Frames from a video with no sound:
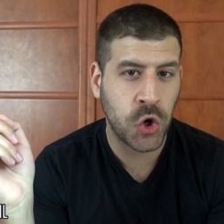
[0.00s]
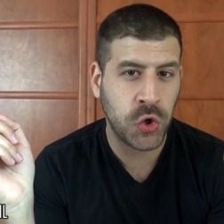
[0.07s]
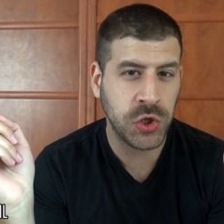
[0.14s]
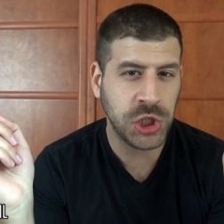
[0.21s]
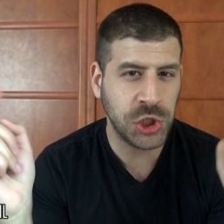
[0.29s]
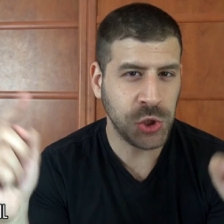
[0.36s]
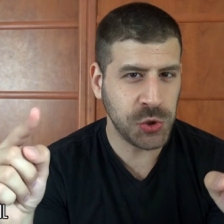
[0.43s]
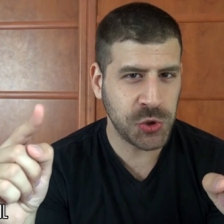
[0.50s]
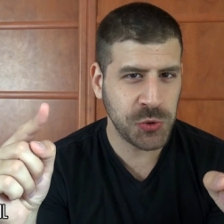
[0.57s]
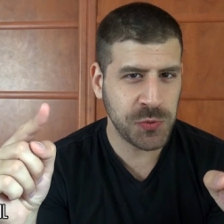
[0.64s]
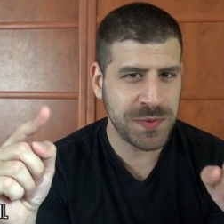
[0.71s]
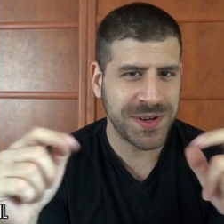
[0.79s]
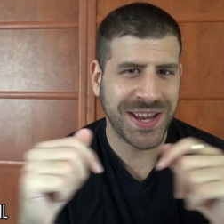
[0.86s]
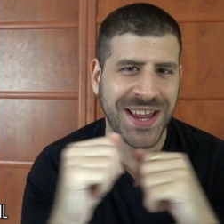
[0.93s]
on
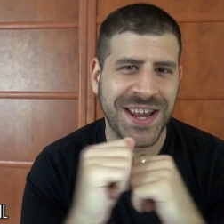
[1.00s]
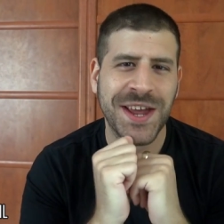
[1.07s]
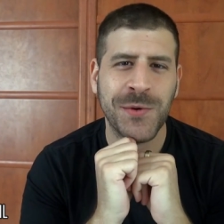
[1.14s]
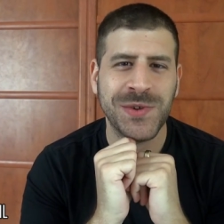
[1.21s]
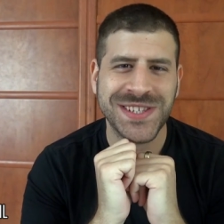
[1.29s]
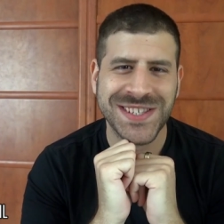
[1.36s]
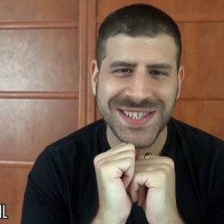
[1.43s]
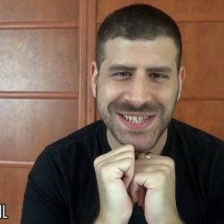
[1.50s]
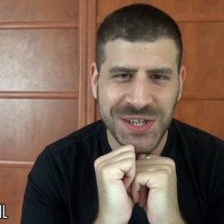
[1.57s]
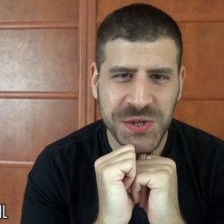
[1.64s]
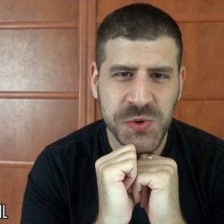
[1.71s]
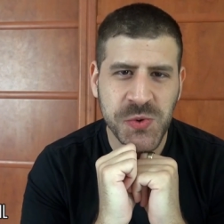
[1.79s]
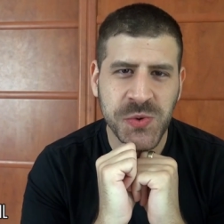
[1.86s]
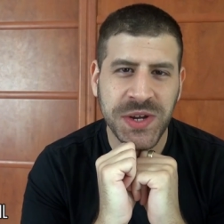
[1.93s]
youtube and i will see
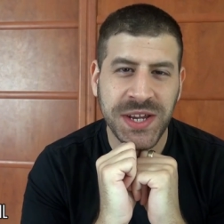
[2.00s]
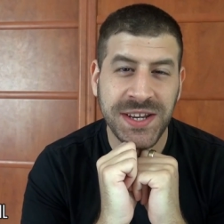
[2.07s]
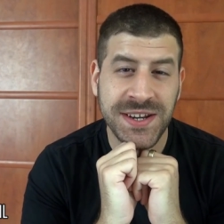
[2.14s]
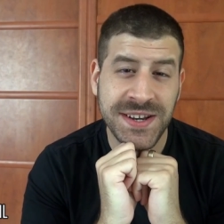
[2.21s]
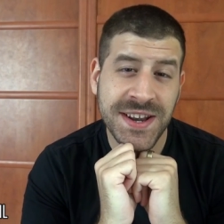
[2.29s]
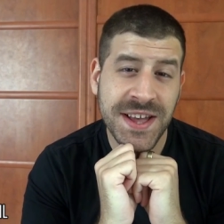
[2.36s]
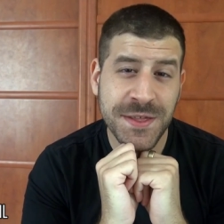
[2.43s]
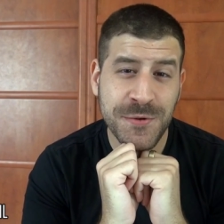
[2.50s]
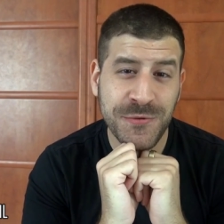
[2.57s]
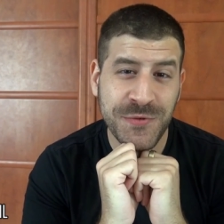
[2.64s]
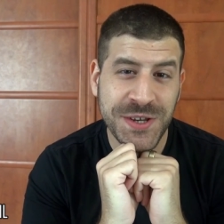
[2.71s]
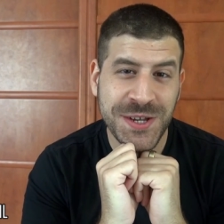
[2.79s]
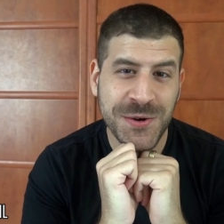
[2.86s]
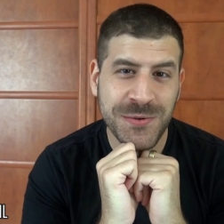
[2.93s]
you in another
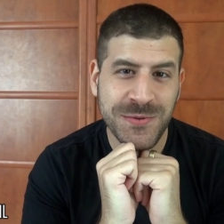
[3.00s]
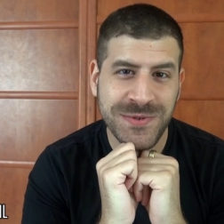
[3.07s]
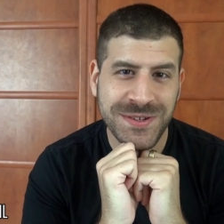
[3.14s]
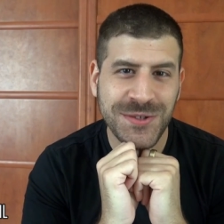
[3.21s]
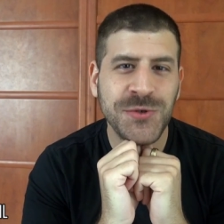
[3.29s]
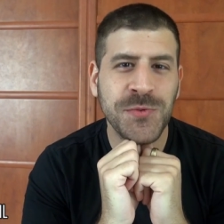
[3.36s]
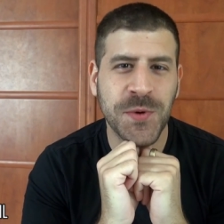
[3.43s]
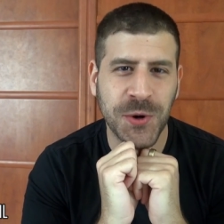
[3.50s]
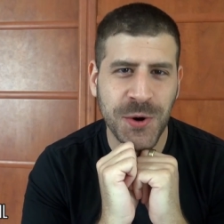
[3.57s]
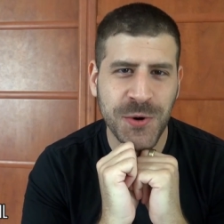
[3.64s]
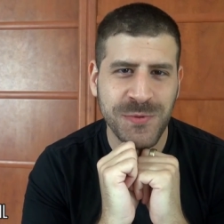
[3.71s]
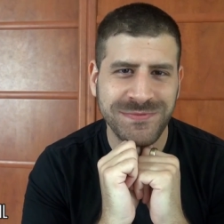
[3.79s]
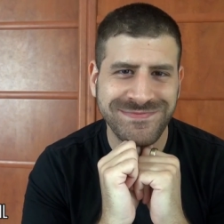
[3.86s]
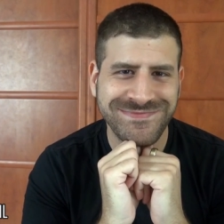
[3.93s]
video
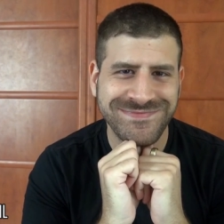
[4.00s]
tomorrow